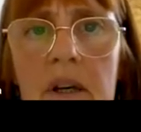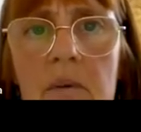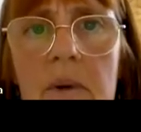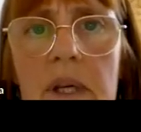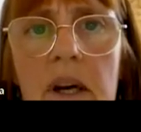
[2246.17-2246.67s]

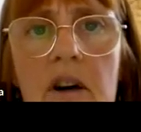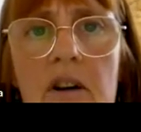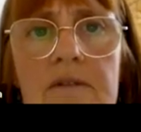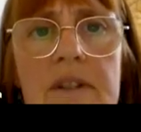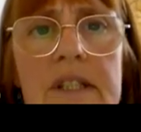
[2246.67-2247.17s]
we
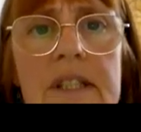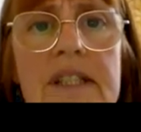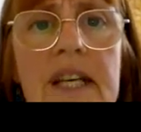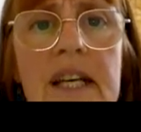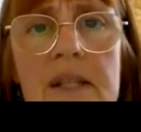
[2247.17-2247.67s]
often
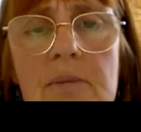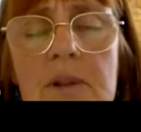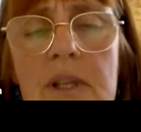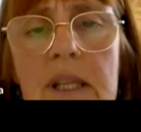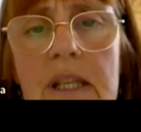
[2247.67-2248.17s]

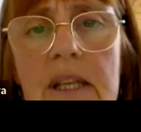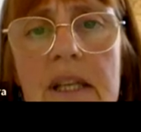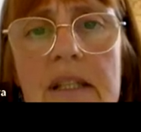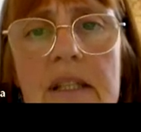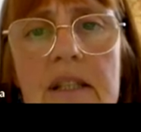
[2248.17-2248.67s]
desperately
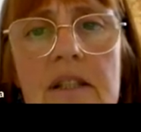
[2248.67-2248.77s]
need